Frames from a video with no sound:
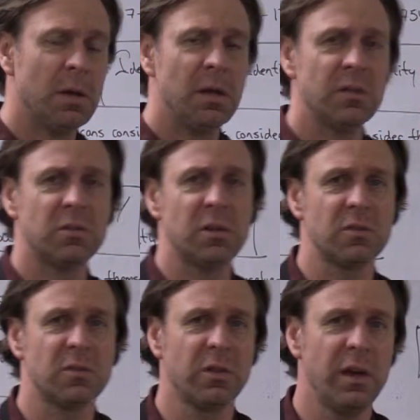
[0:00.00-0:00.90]
is
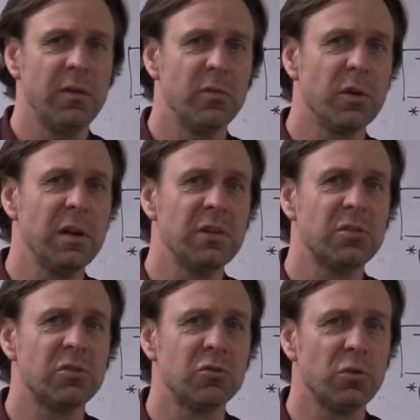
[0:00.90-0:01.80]
that slavery
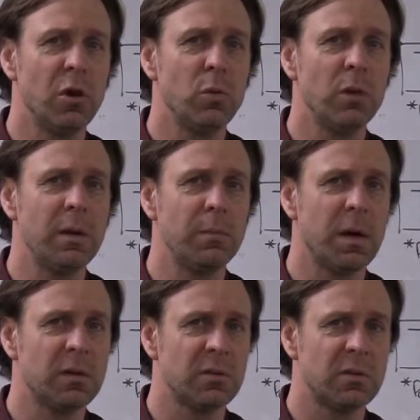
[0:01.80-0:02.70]
slowly
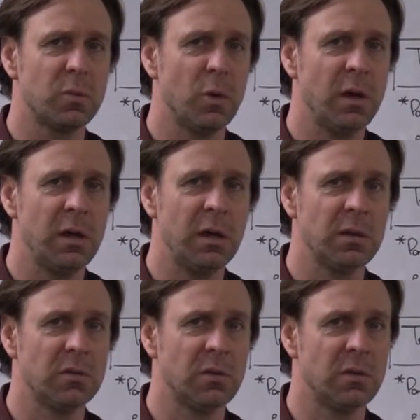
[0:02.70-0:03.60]
makes its way
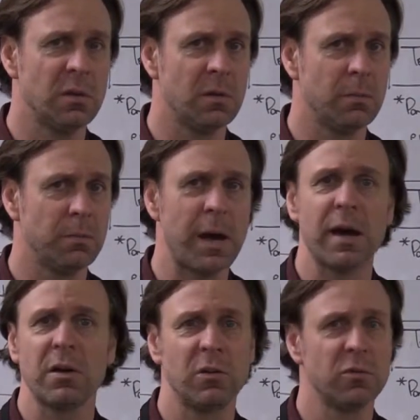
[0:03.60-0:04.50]
into the
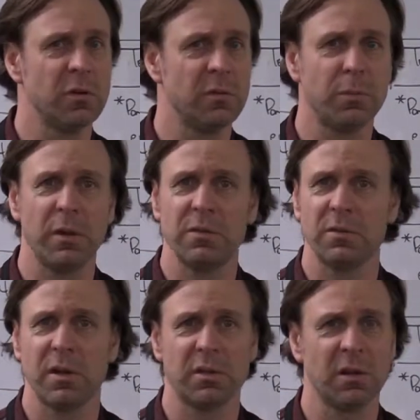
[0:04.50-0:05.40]
backcountry of
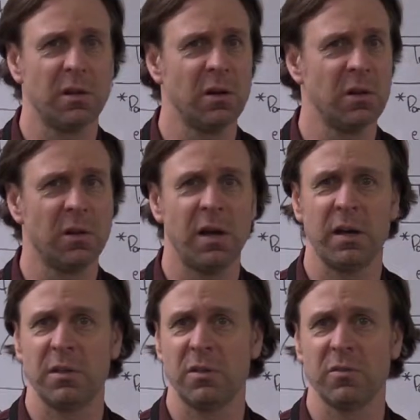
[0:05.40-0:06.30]
places like the
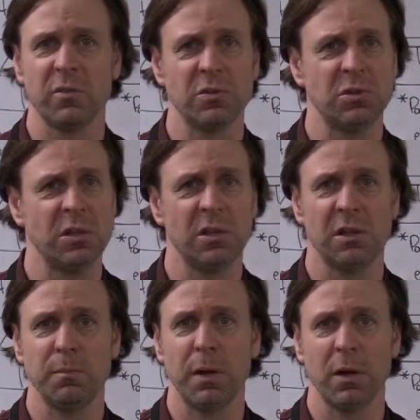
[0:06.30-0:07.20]
Carolinas,
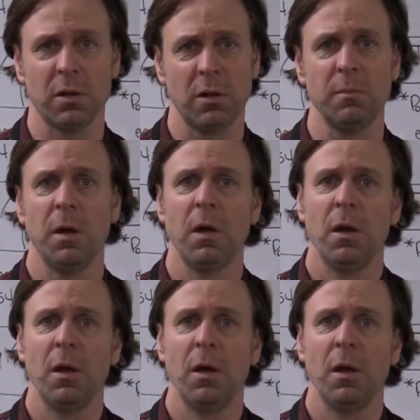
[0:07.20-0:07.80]
Virginia, and Maryland.